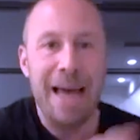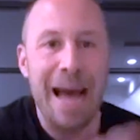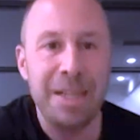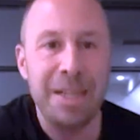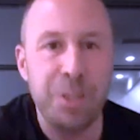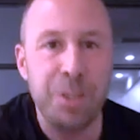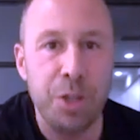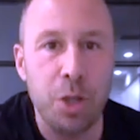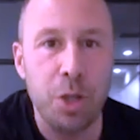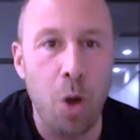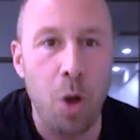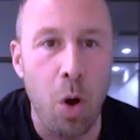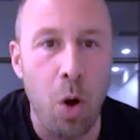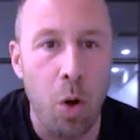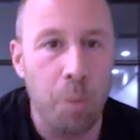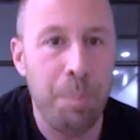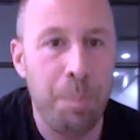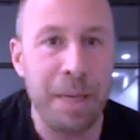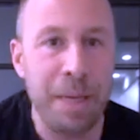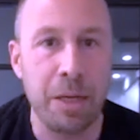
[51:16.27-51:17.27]
That's the
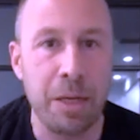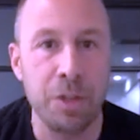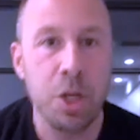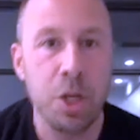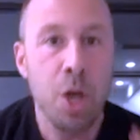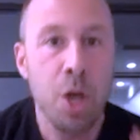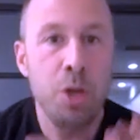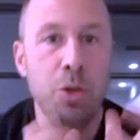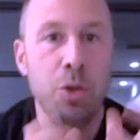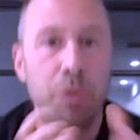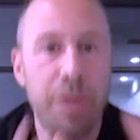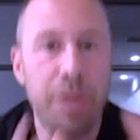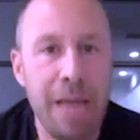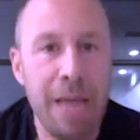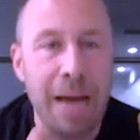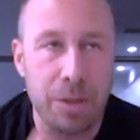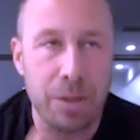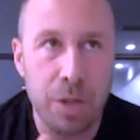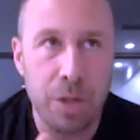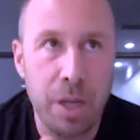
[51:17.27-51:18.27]
goal. Because, you,
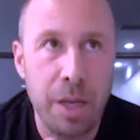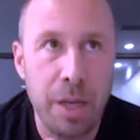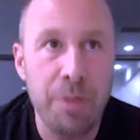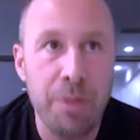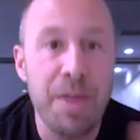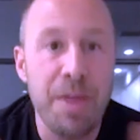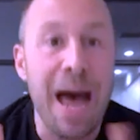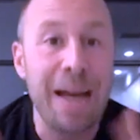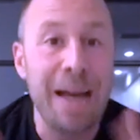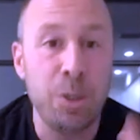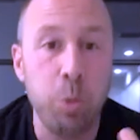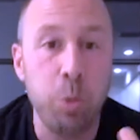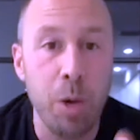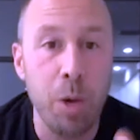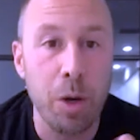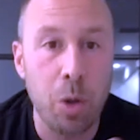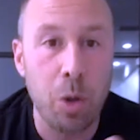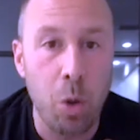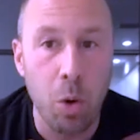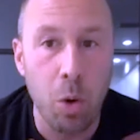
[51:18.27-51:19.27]
yes, that's
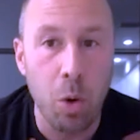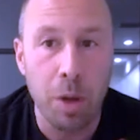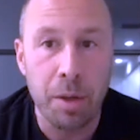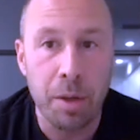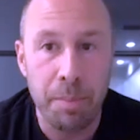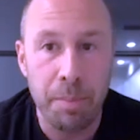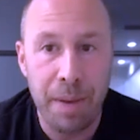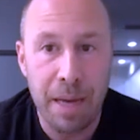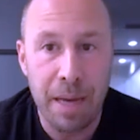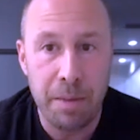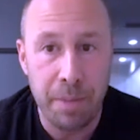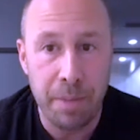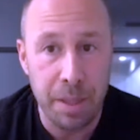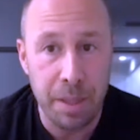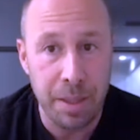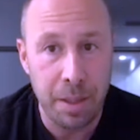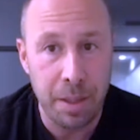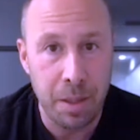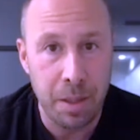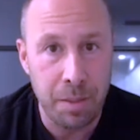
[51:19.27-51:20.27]
where core
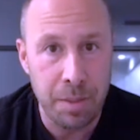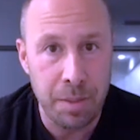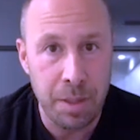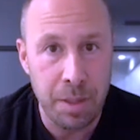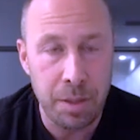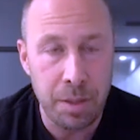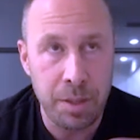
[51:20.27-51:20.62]
compatibility comes in.